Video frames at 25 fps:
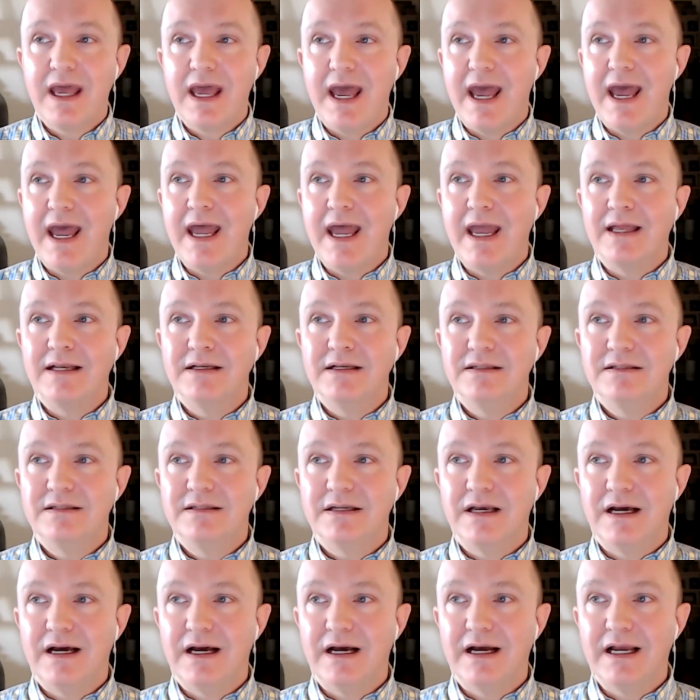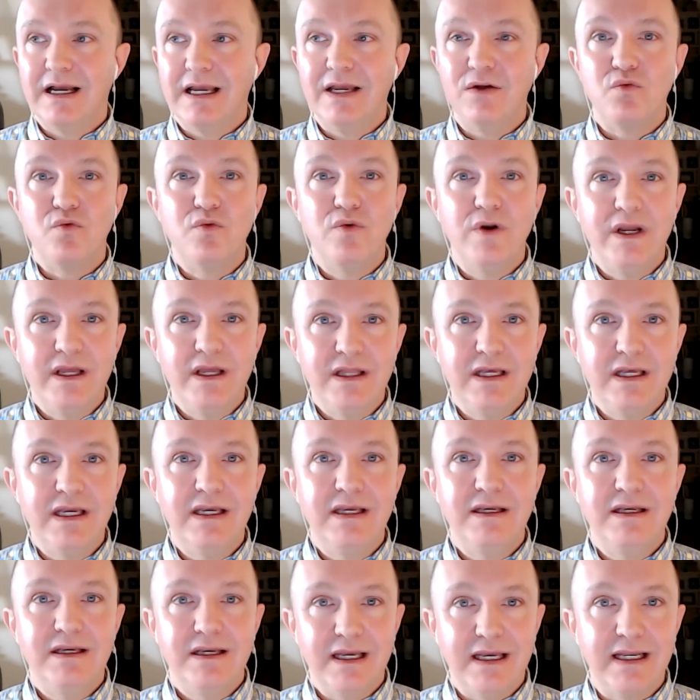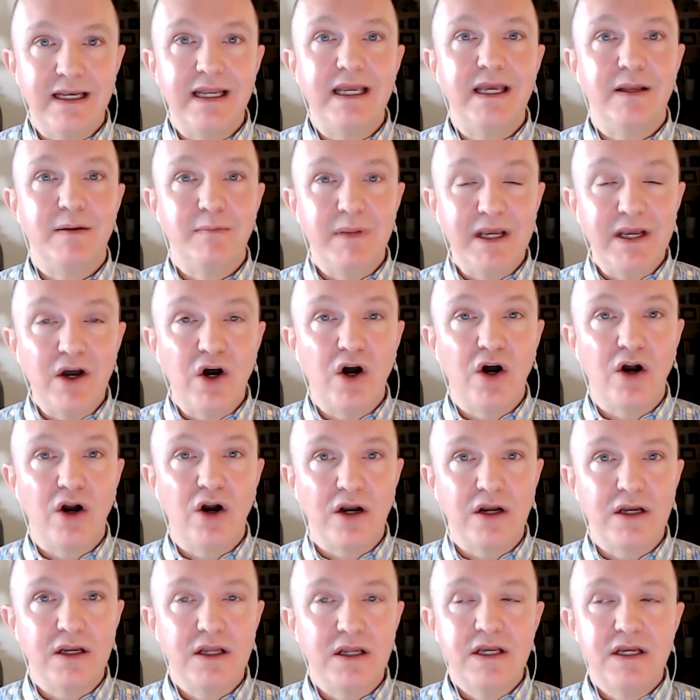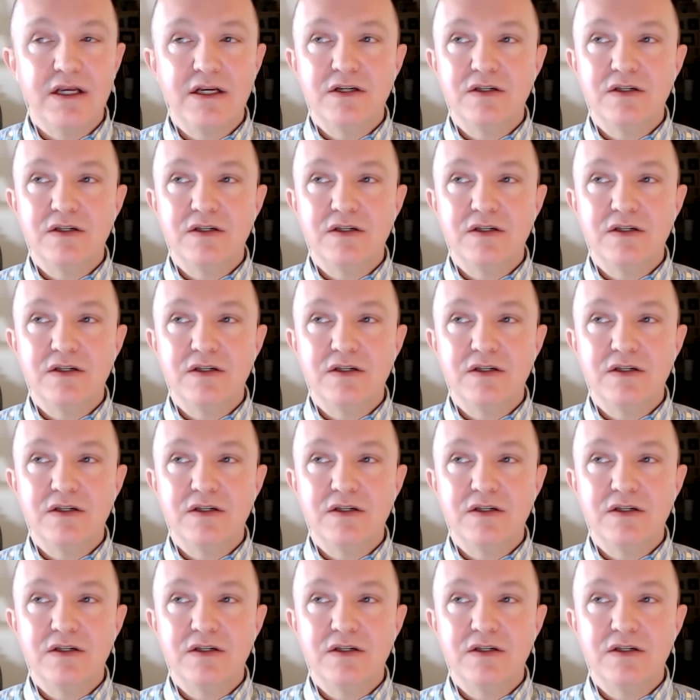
and uh, it really it hit me hard.